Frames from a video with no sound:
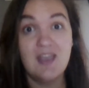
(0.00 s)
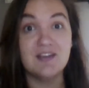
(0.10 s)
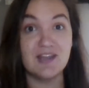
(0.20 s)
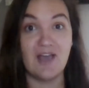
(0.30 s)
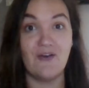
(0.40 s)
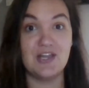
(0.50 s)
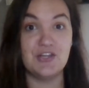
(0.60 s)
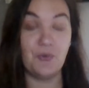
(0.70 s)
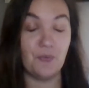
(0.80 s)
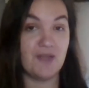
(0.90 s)
Now, I
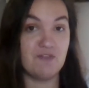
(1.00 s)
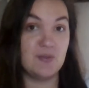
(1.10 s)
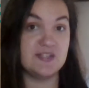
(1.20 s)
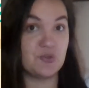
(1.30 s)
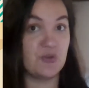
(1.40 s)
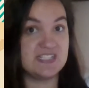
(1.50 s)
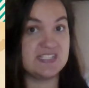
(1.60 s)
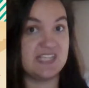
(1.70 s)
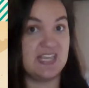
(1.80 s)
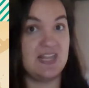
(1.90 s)
know everyone's going to
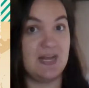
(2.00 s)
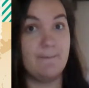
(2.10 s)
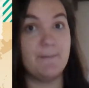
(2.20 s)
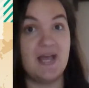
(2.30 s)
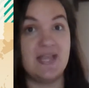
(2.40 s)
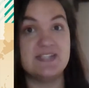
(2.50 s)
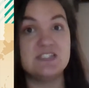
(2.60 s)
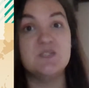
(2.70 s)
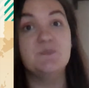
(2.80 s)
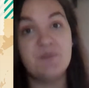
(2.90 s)
say that I'm
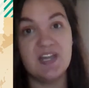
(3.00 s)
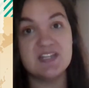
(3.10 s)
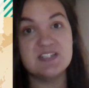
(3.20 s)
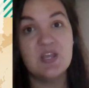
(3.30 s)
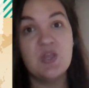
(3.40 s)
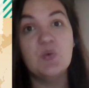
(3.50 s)
biased, but